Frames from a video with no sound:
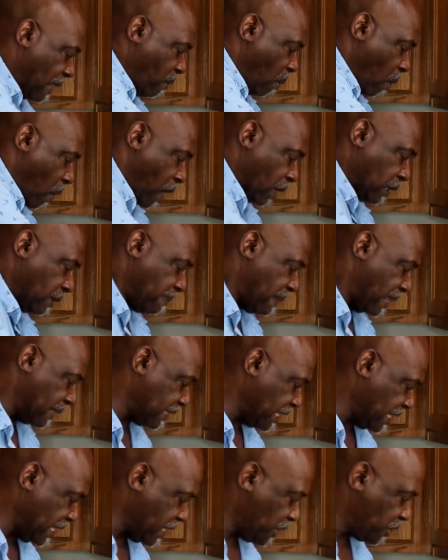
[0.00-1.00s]
water about
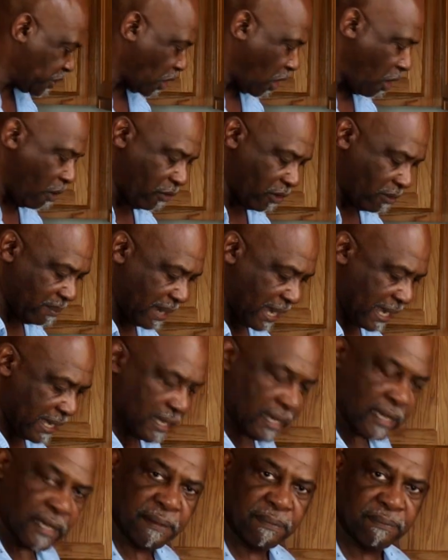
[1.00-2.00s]
1 inch over
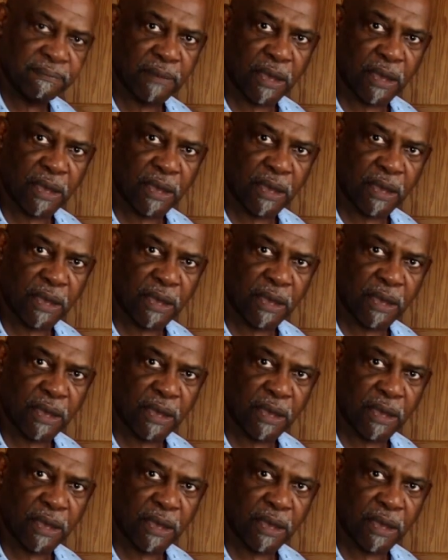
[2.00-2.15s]
my